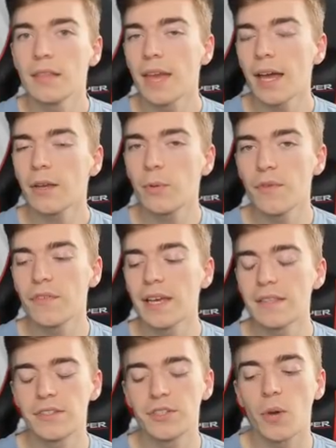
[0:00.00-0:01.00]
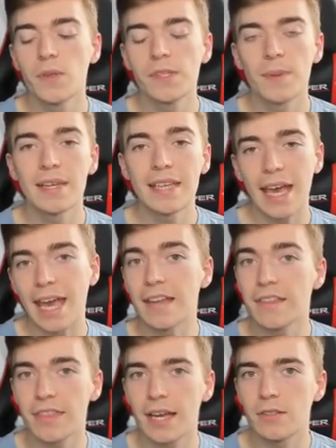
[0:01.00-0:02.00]
That equates to go and spending
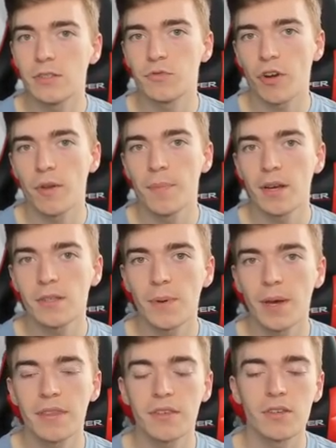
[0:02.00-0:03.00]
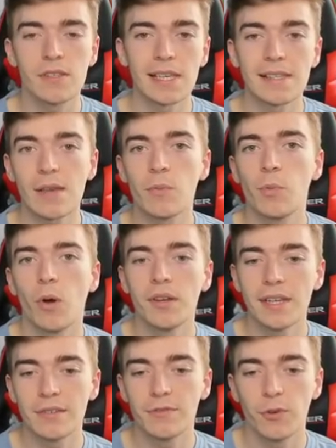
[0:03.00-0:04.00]
8,000 Robux worth, because it's a
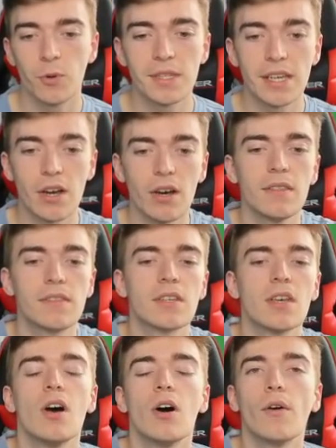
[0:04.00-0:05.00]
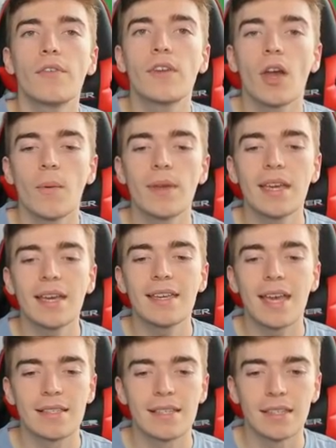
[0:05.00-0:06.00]
1 in 40 odds of going
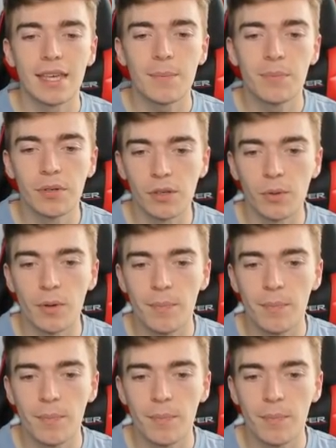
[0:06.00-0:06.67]
and getting the blue